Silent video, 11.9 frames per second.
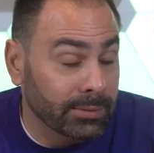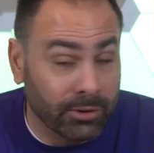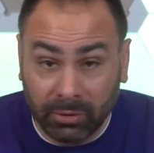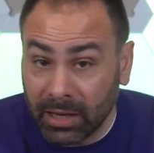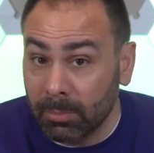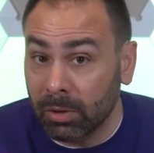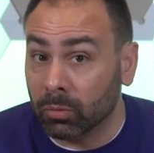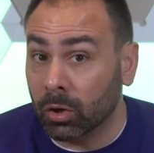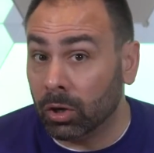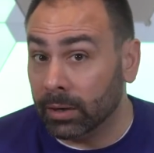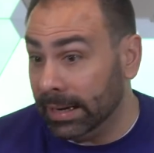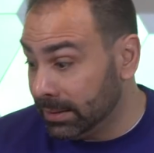Don't get me
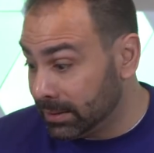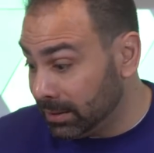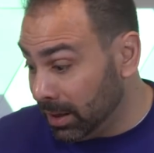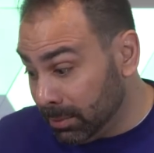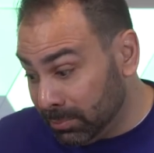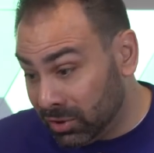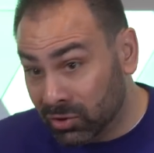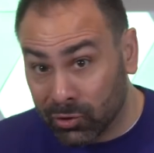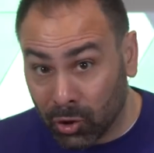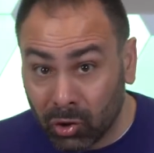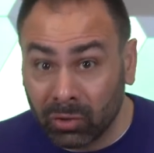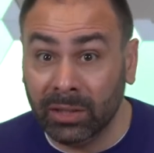wrong, it's
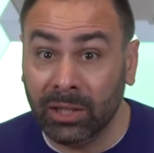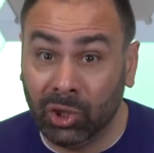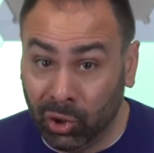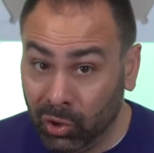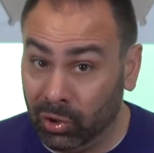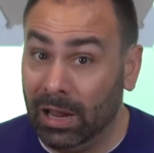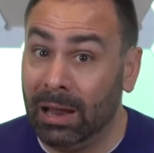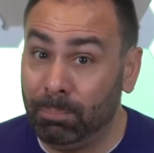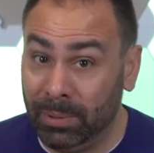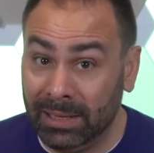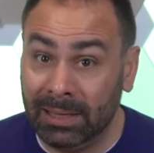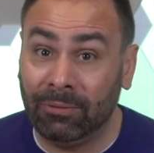absurdly good at
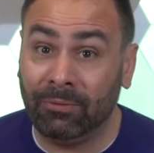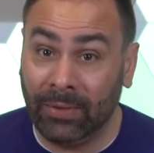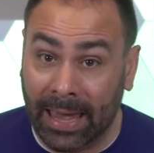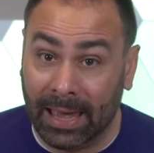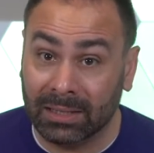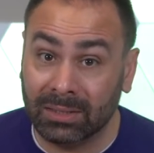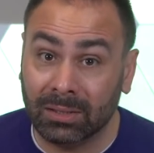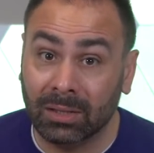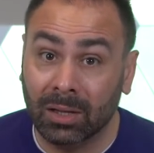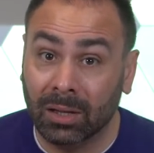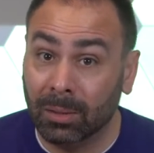being fast,